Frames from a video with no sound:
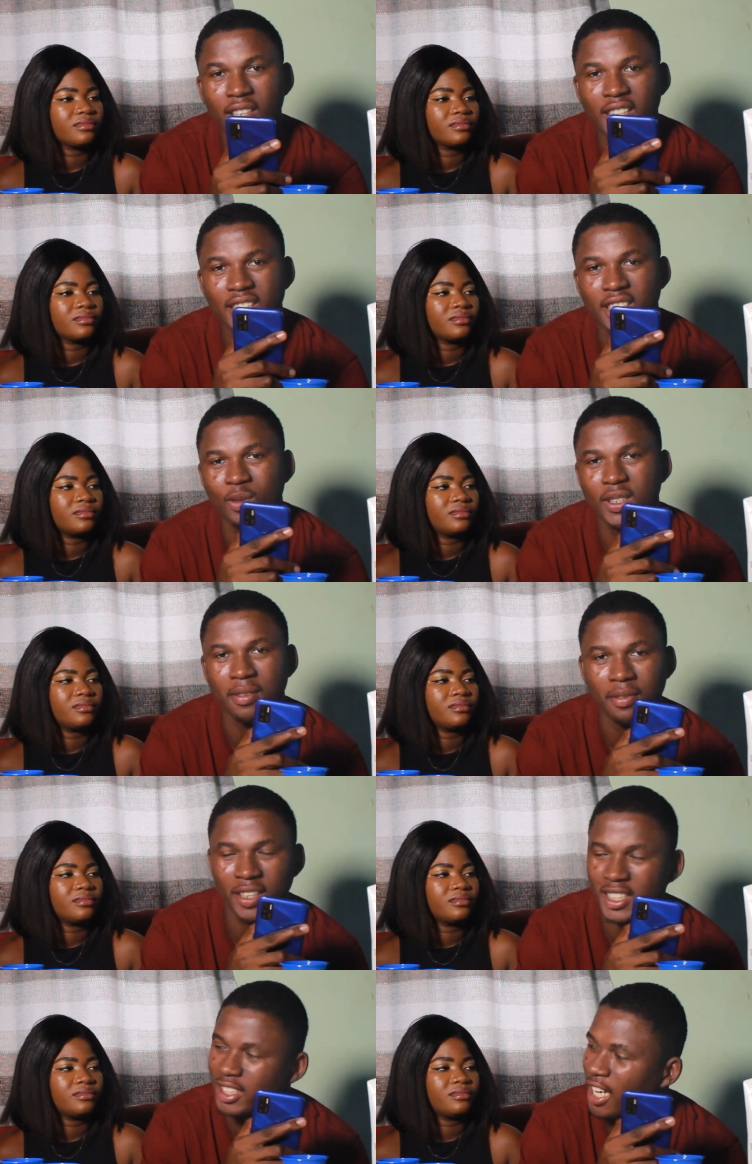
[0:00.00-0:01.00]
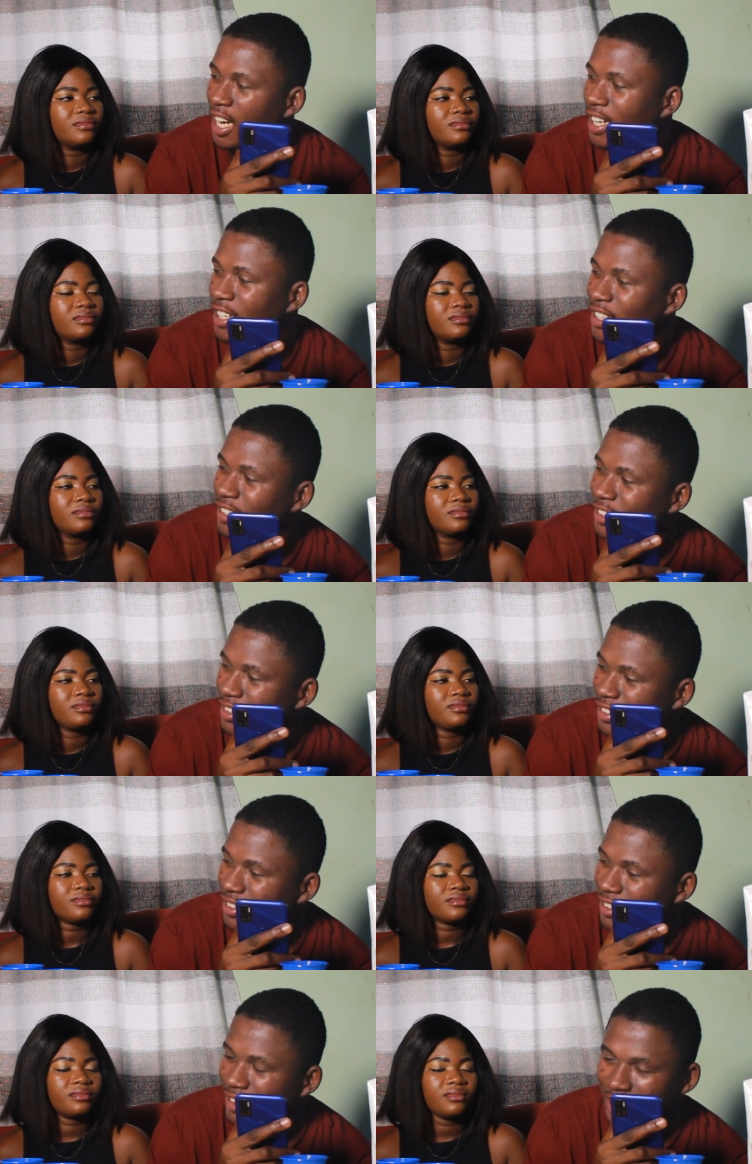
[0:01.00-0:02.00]
Speaker 1: she was a fresher.
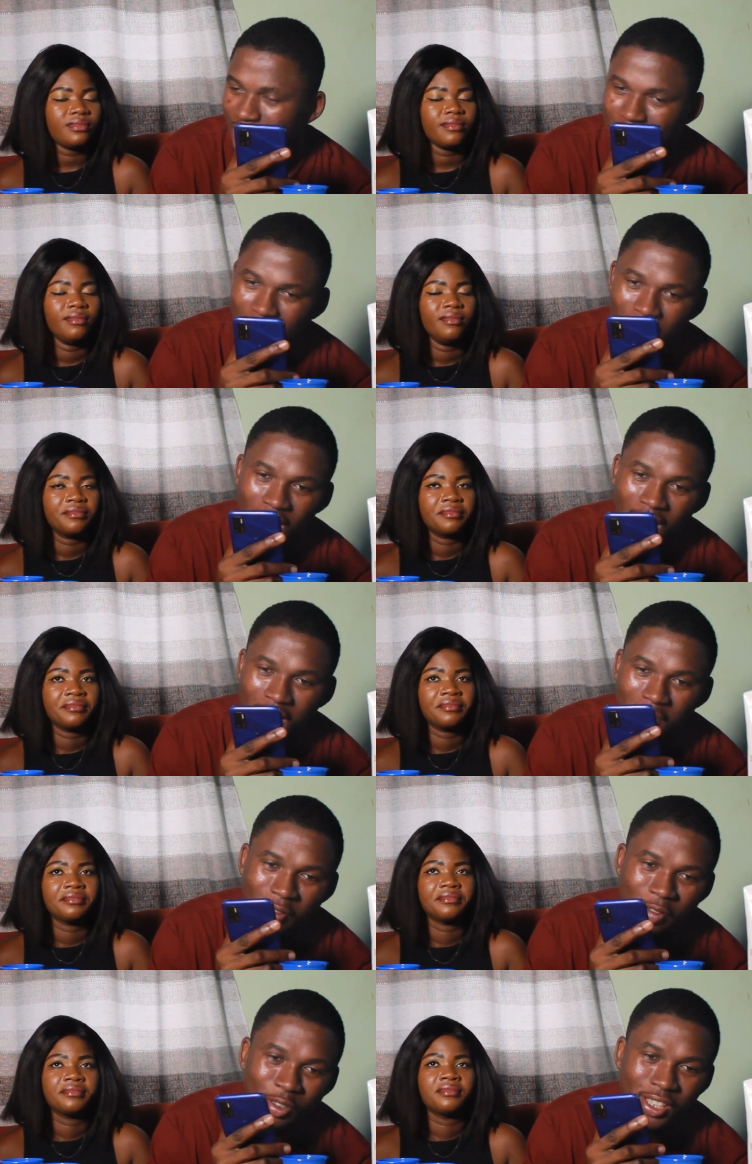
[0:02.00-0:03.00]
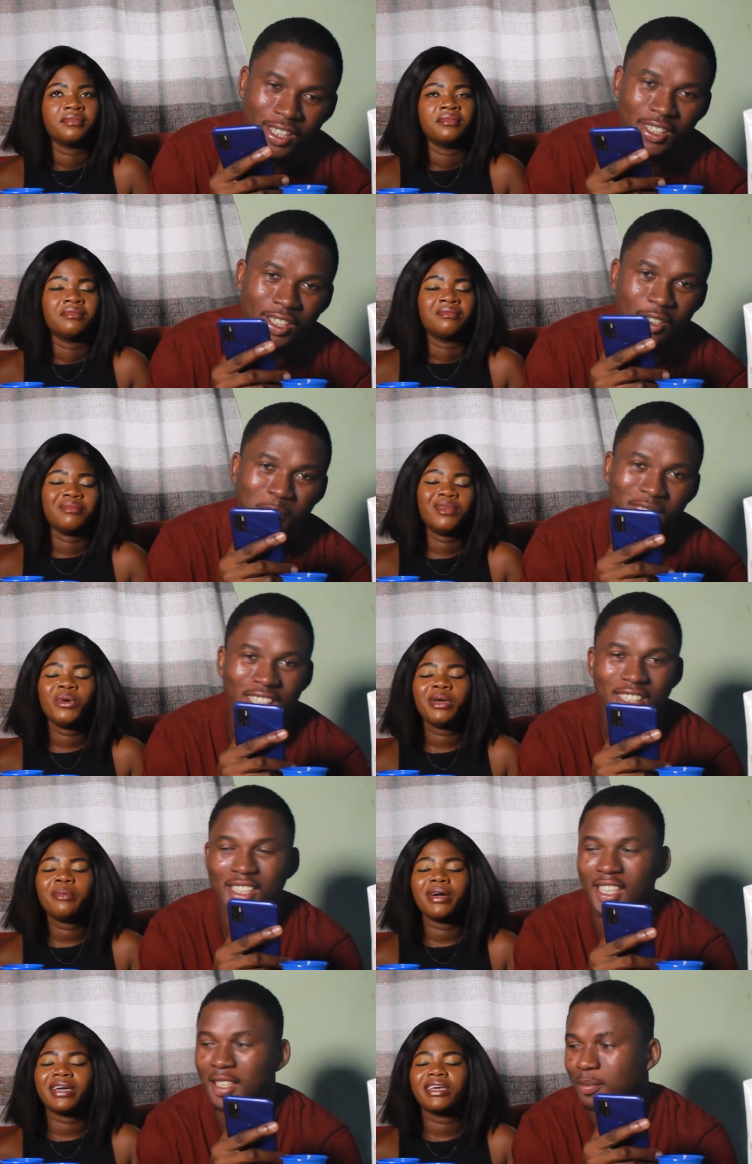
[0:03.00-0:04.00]
And Charlie, I, I feel the girl. We were
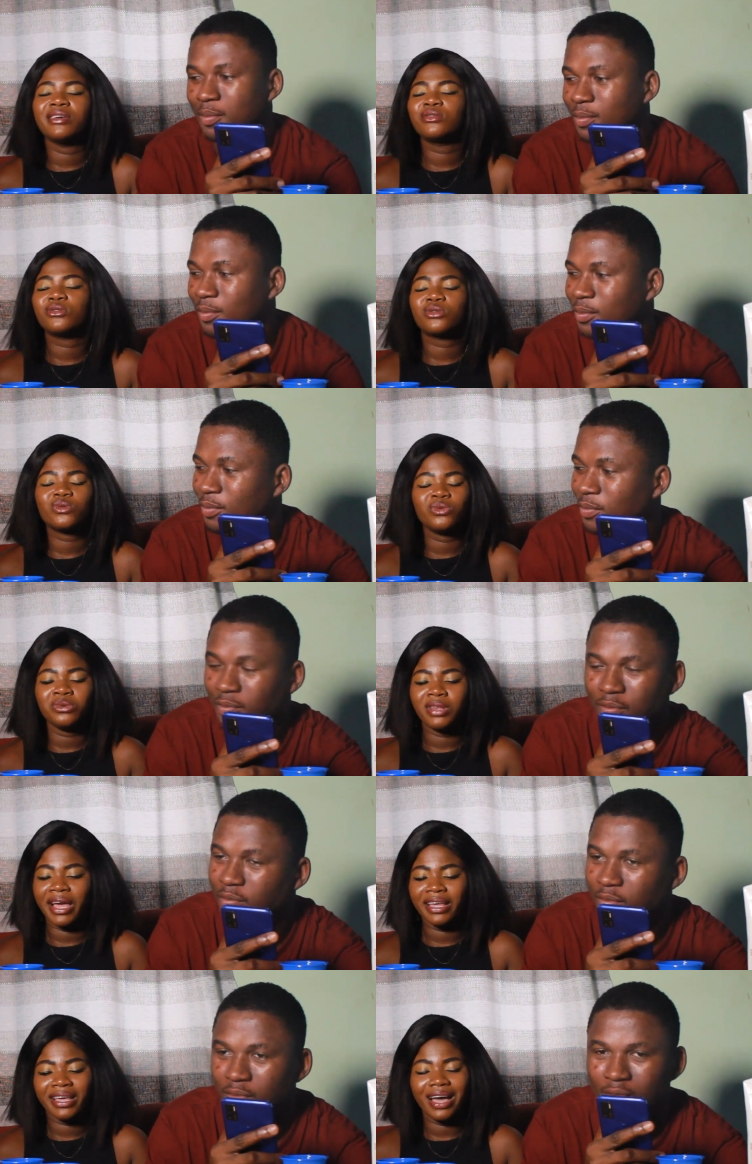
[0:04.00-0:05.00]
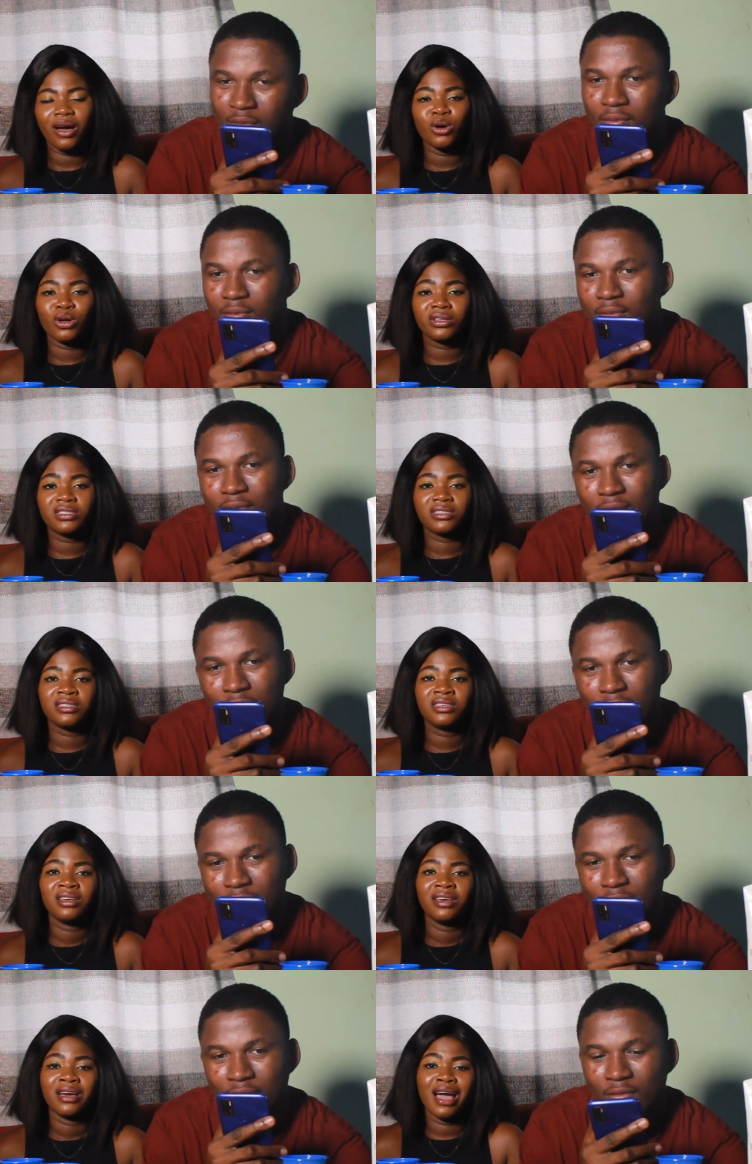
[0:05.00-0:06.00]
back
Speaker 2: in school. Like I was
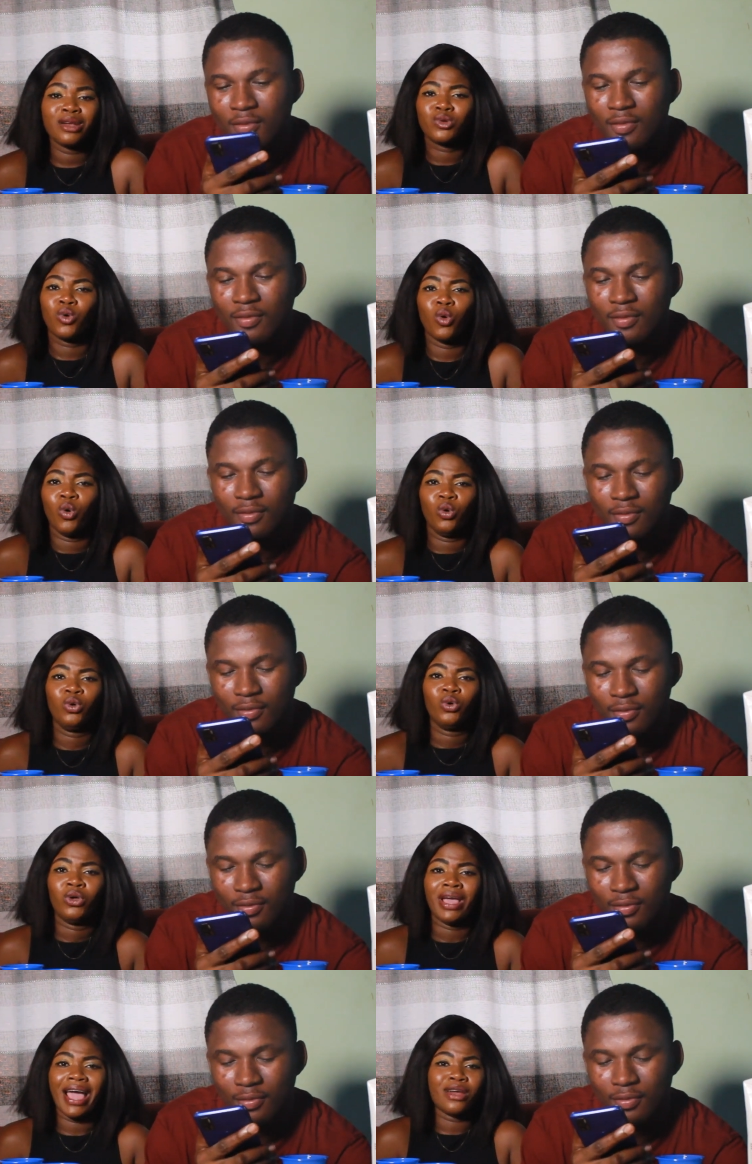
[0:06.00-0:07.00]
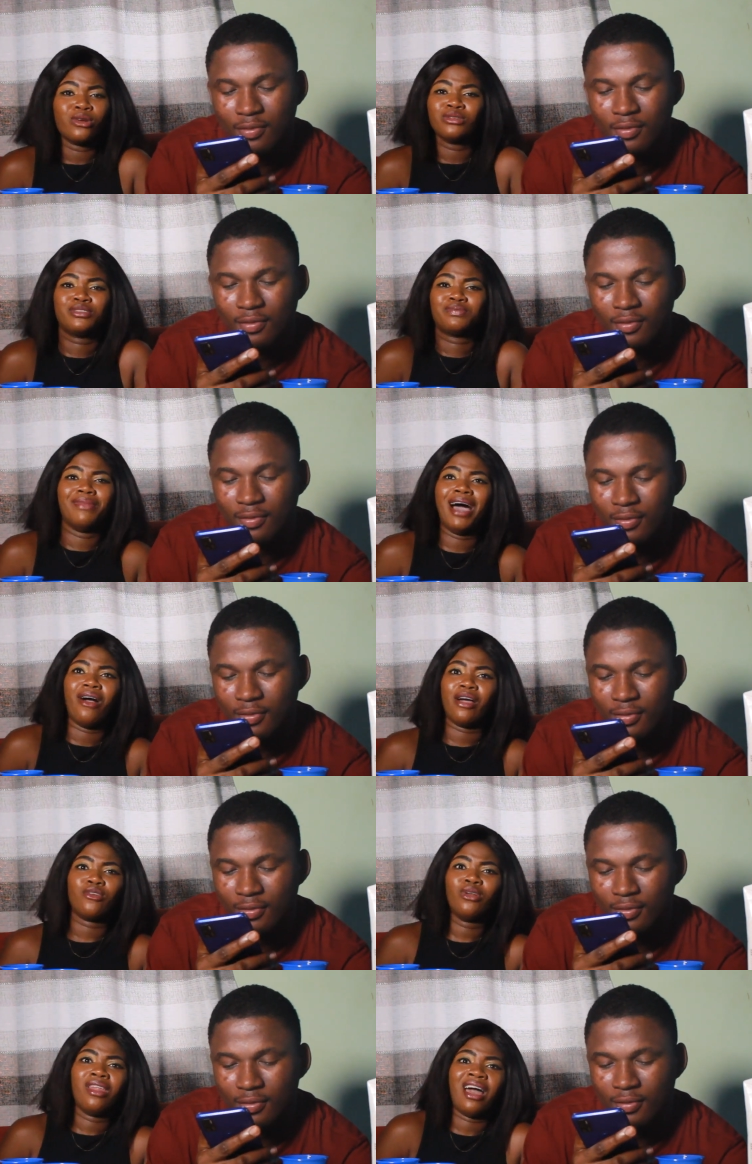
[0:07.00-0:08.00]
hardcore. I don't smile. I
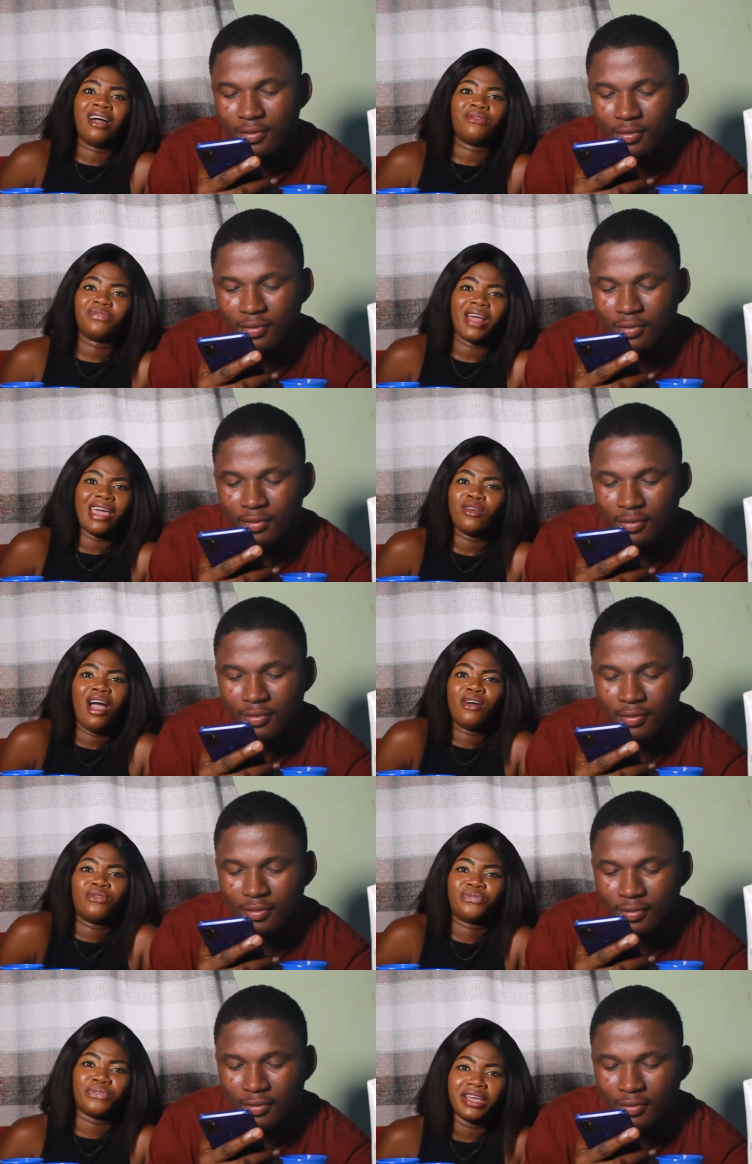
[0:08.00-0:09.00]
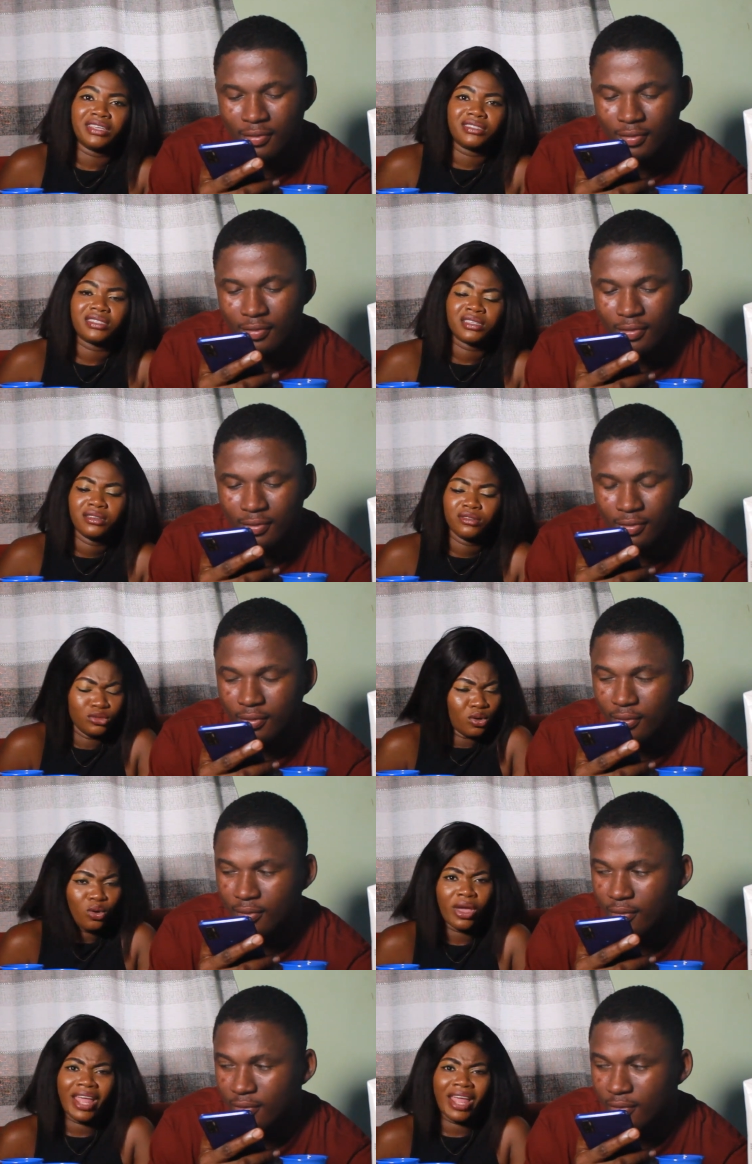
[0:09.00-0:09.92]
don't laugh. I don't have friends. Yo,